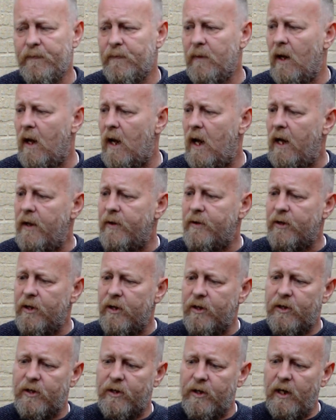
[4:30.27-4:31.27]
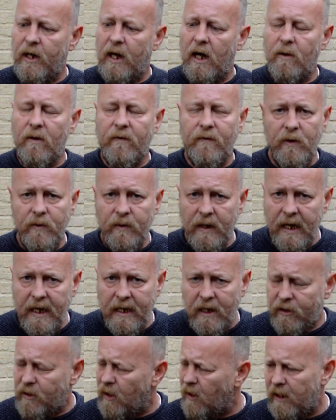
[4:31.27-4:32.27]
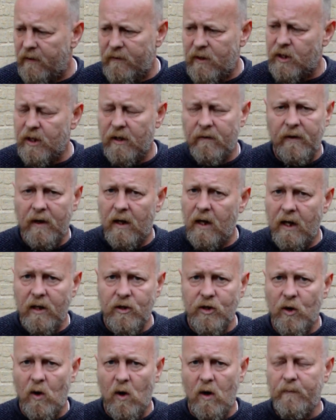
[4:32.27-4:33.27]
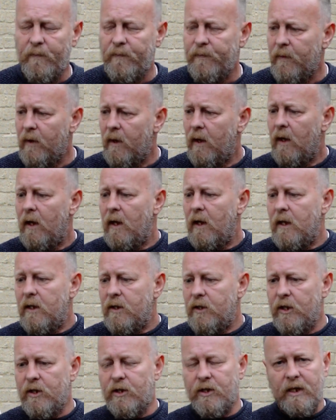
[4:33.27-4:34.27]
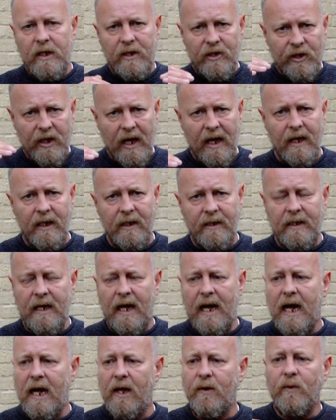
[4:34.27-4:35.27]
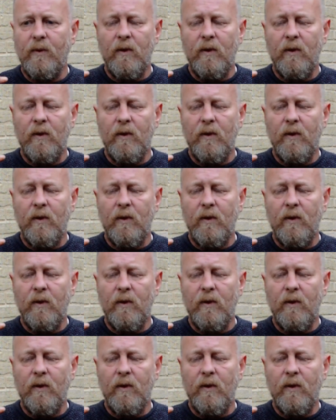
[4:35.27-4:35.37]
and just, you know, if you need it, don't give yourself a hard time. Just settle it down.